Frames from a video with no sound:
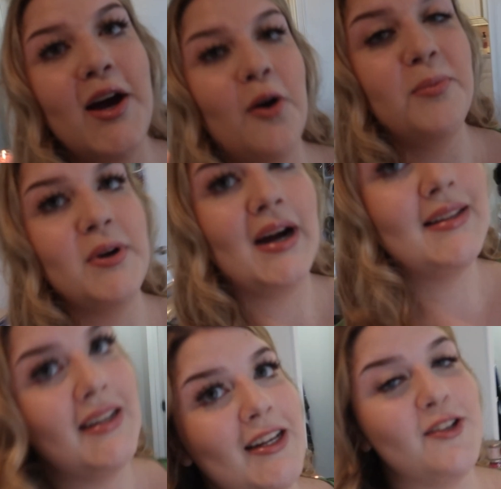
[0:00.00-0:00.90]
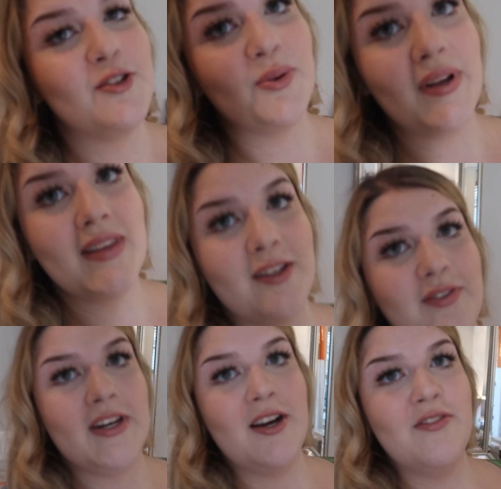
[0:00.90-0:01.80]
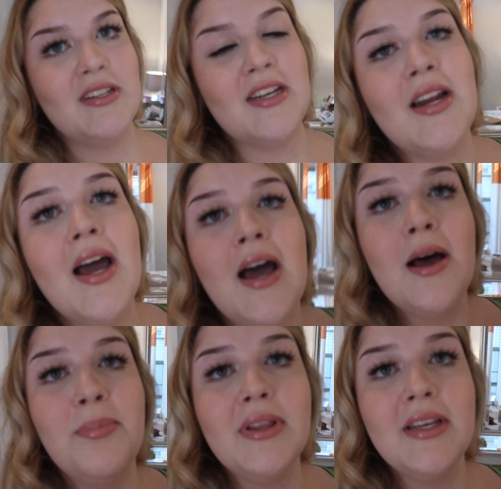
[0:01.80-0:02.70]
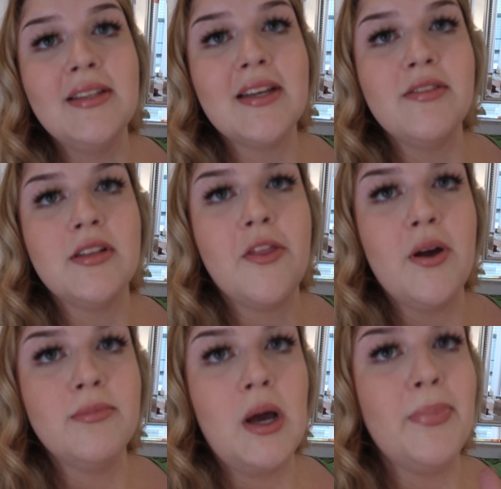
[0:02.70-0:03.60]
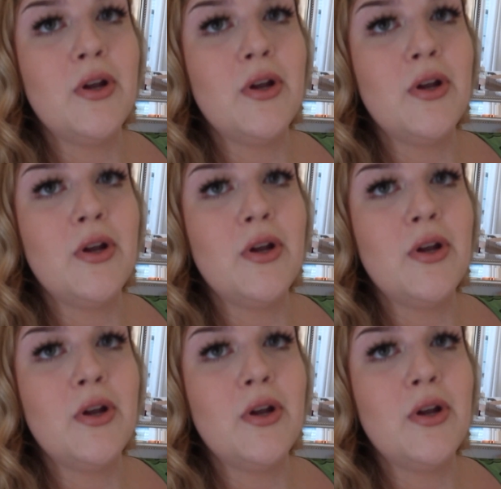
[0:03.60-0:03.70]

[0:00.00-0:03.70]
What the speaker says: hope you guys enjoyed this video. If you did, please give this a thumbs up.